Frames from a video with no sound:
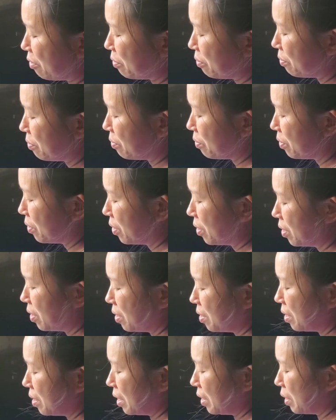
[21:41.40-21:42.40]
a half,
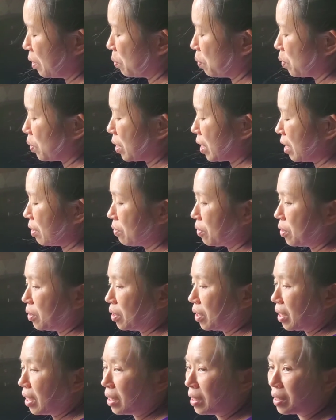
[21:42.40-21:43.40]
and then we'll
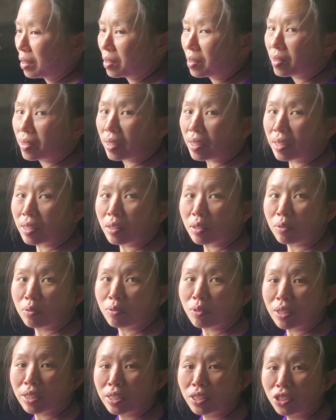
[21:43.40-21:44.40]
cover it again and stick
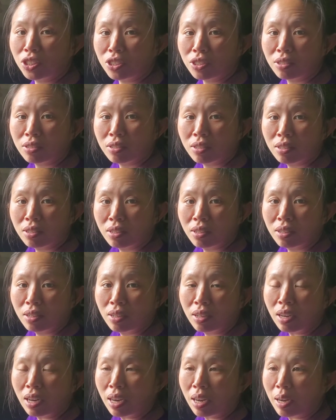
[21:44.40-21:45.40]
it in the fridge.
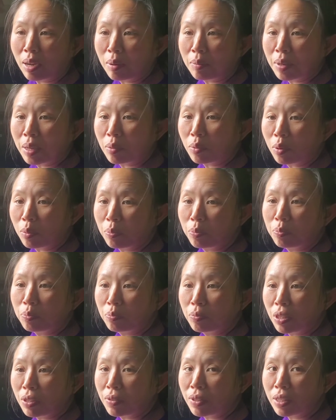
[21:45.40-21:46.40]
And
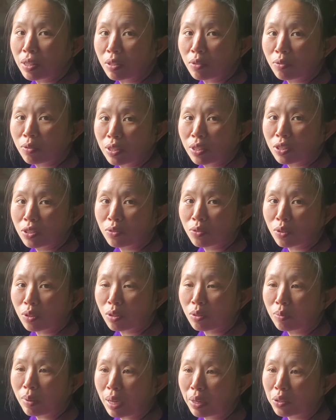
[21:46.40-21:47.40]
we'll leave it in the
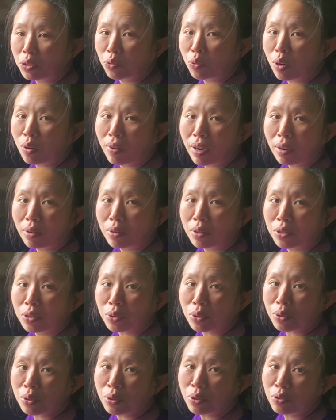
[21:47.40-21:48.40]
fridge for about 12
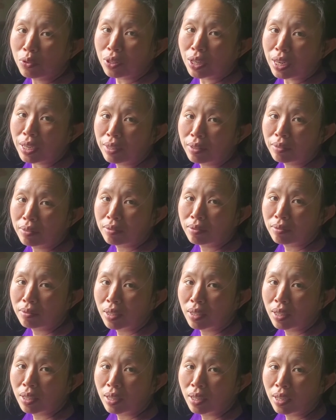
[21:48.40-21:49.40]
hours or overnight,
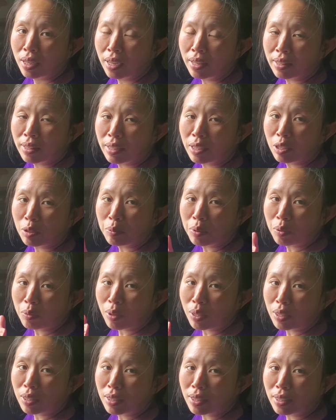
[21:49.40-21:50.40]
and then
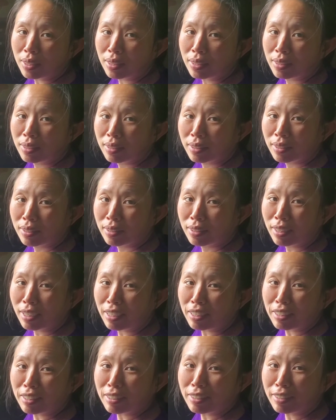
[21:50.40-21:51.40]
it'll be ready to
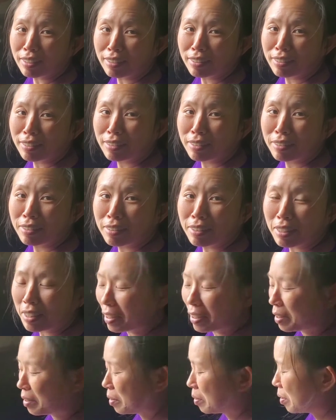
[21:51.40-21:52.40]
cut in and
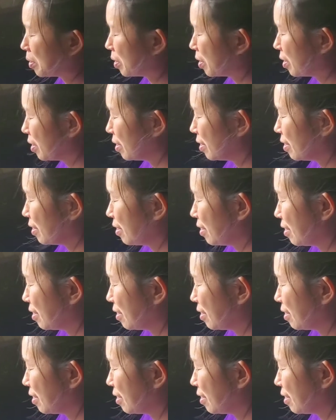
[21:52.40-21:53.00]
dig in.